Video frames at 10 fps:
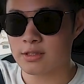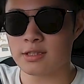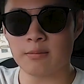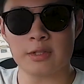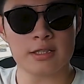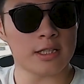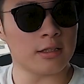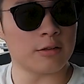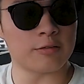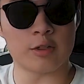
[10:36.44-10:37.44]
Some things I
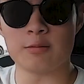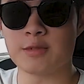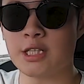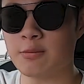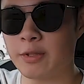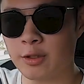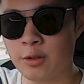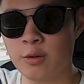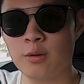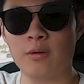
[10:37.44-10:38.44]
learned from
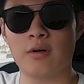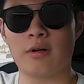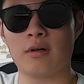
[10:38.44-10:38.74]
CPU